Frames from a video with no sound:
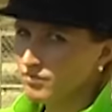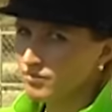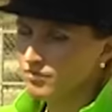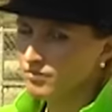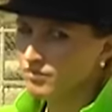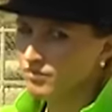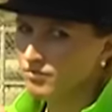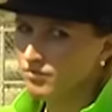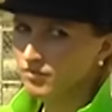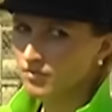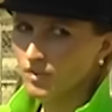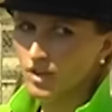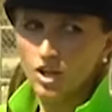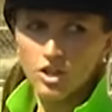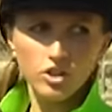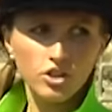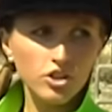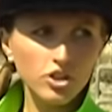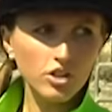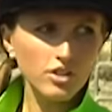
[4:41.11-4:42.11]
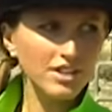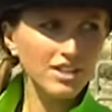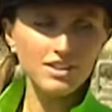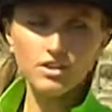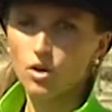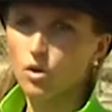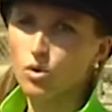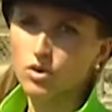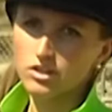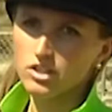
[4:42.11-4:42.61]
and you're not gonna get it back. You don't need the
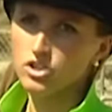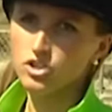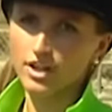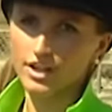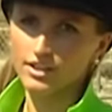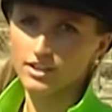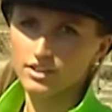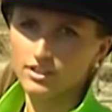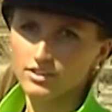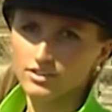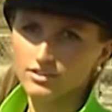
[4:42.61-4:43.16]
horse trailer.